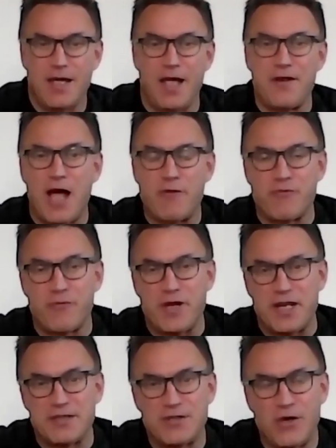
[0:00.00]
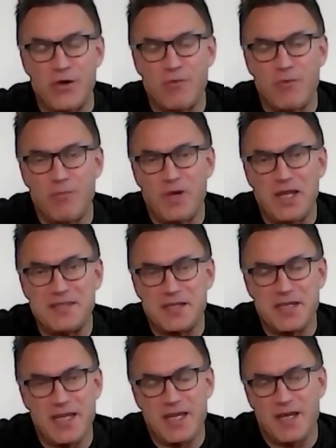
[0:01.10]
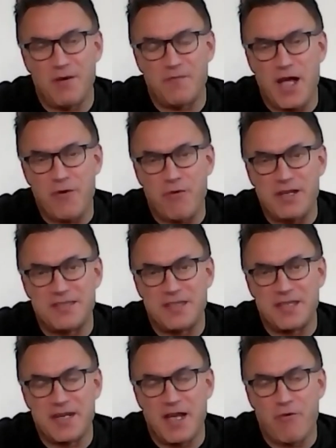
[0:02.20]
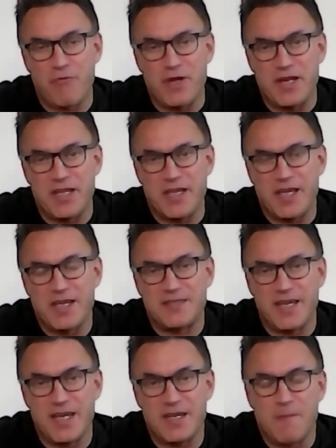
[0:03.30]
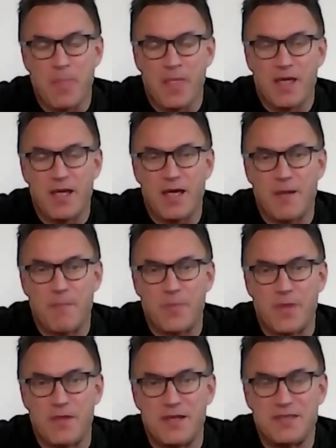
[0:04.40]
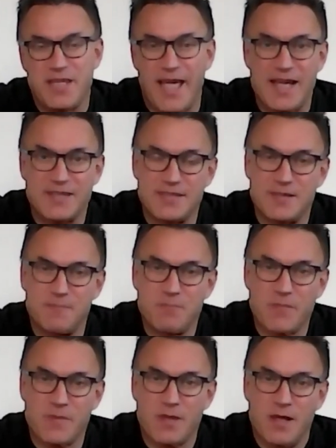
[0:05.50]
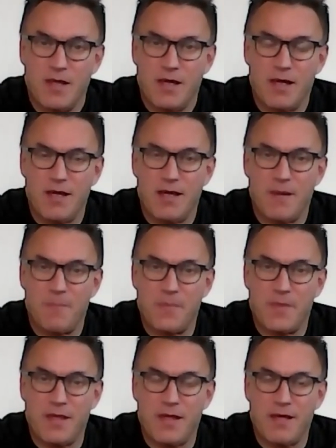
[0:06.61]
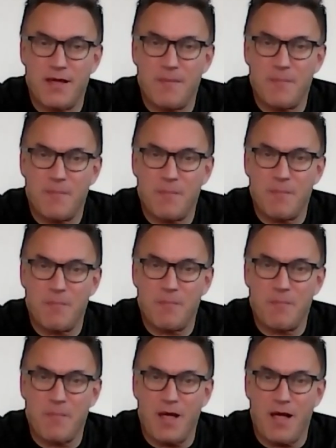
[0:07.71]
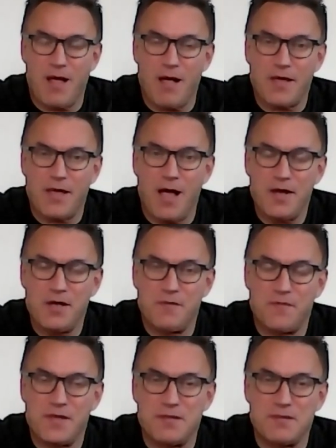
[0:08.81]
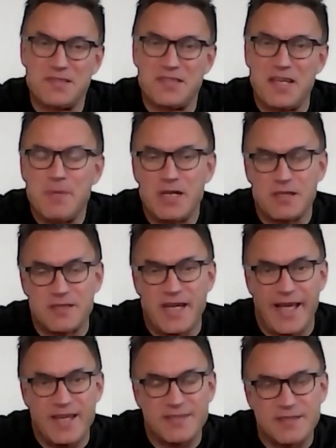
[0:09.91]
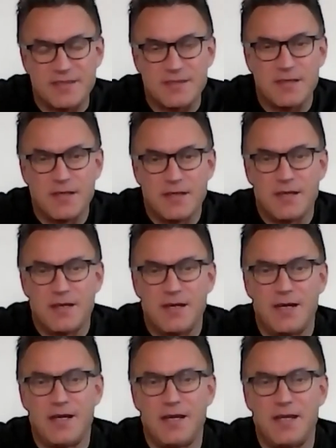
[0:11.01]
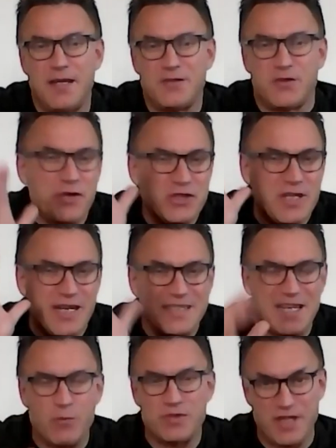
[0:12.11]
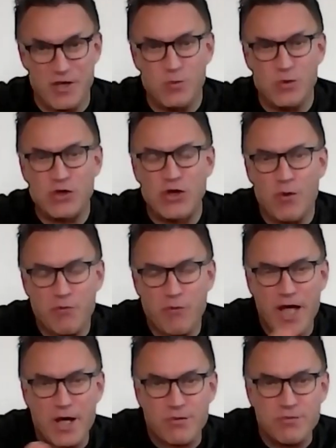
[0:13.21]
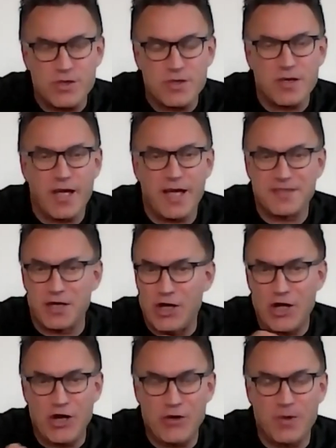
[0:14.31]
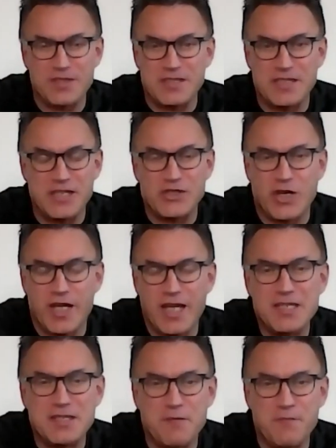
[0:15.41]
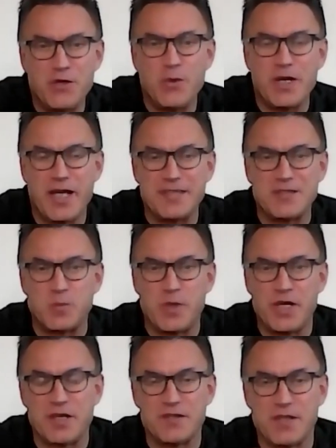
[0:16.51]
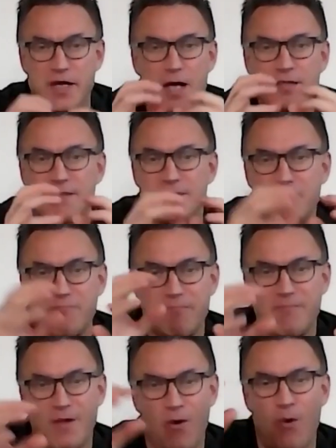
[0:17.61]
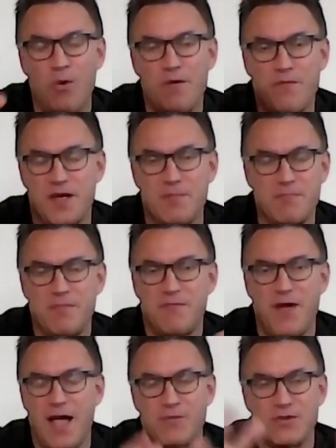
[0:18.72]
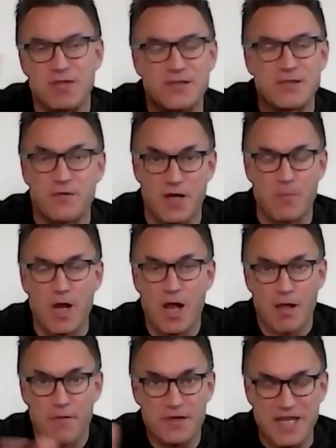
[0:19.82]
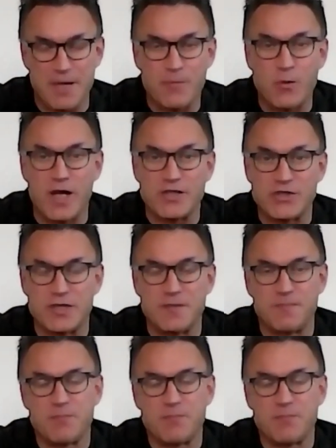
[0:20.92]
and narrow reading. So his idea of narrow listening and narrow reading is that these texts are kind of similar texts. His original idea was that you would go around as a learner or as a teacher interviewing native speakers and ask all of them, 5 or 6 of them, the same question.